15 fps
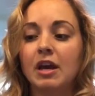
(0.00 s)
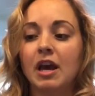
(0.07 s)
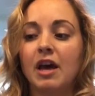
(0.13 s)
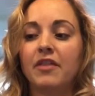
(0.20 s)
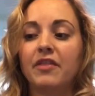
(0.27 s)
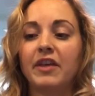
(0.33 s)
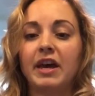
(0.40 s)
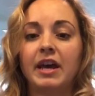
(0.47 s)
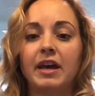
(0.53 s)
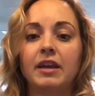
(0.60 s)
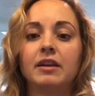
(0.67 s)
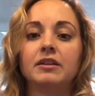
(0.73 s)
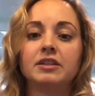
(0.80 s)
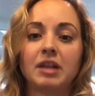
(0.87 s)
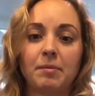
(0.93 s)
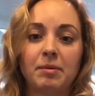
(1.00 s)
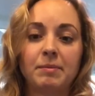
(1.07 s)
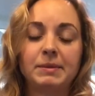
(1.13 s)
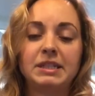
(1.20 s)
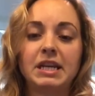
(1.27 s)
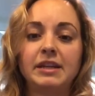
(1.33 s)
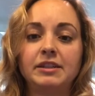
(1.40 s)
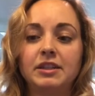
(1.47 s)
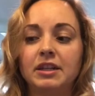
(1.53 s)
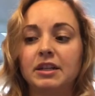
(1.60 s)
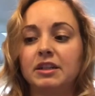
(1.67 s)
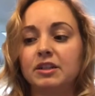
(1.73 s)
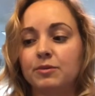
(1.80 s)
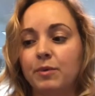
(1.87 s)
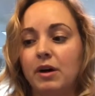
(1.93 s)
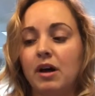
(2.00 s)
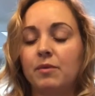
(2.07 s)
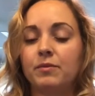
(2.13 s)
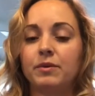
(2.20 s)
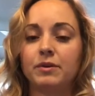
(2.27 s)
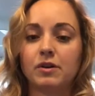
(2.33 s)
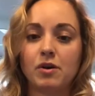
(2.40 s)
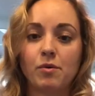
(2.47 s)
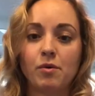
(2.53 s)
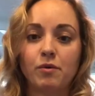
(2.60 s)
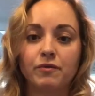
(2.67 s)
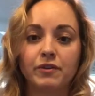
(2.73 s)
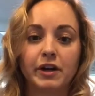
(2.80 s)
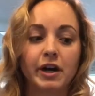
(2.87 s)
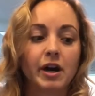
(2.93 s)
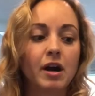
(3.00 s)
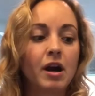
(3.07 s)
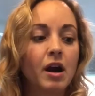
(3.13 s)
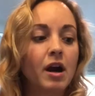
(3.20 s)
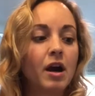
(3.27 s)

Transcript: And then supplementation is what we'll go over.